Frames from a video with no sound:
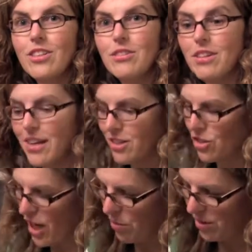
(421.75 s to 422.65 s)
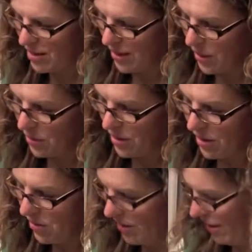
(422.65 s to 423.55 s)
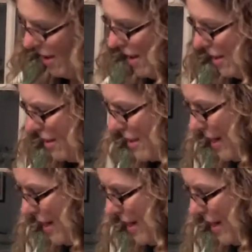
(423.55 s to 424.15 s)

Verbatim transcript: you do a nice job with the logo and the colors?